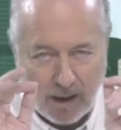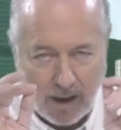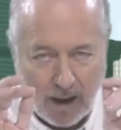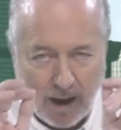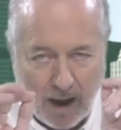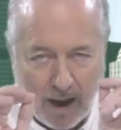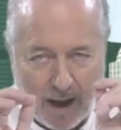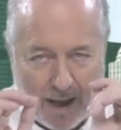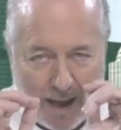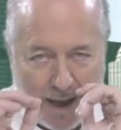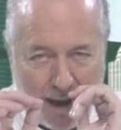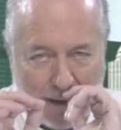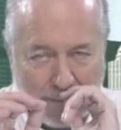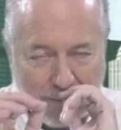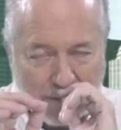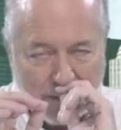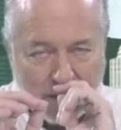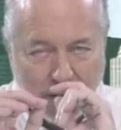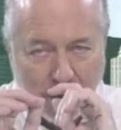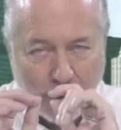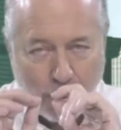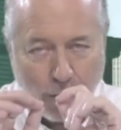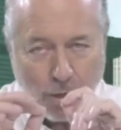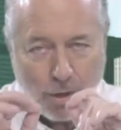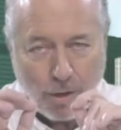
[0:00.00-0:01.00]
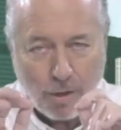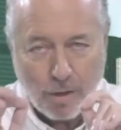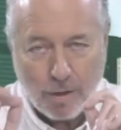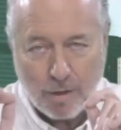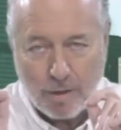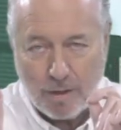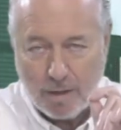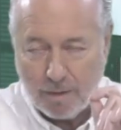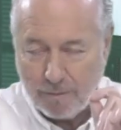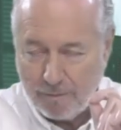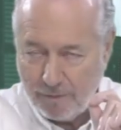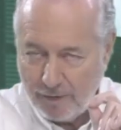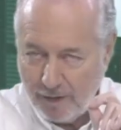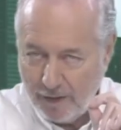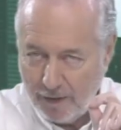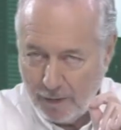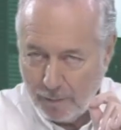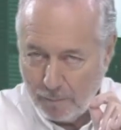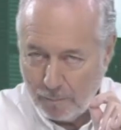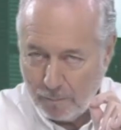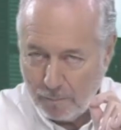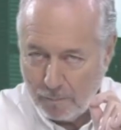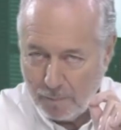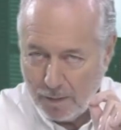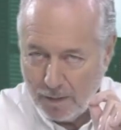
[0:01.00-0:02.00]
I haven't heard of
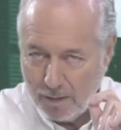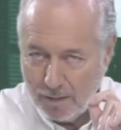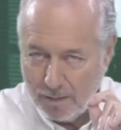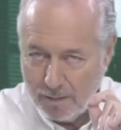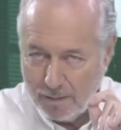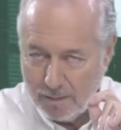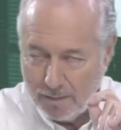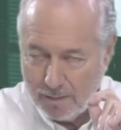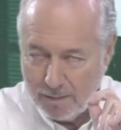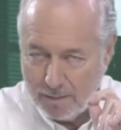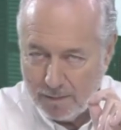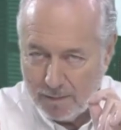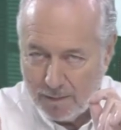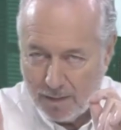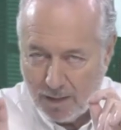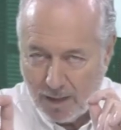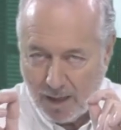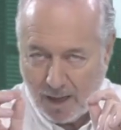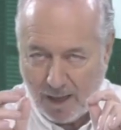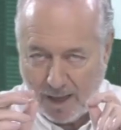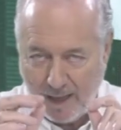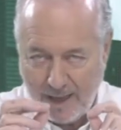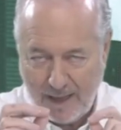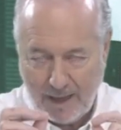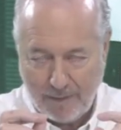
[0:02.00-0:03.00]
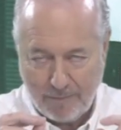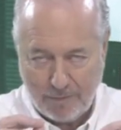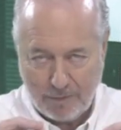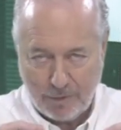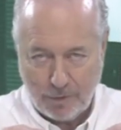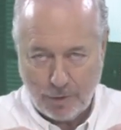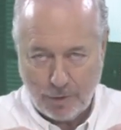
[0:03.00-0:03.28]
him. I haven't